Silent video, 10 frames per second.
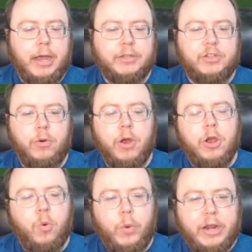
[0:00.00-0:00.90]
So
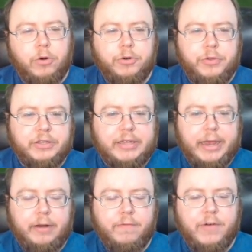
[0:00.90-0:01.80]
we don't do this
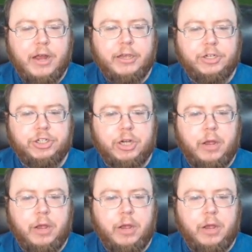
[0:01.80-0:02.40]
at Vonage.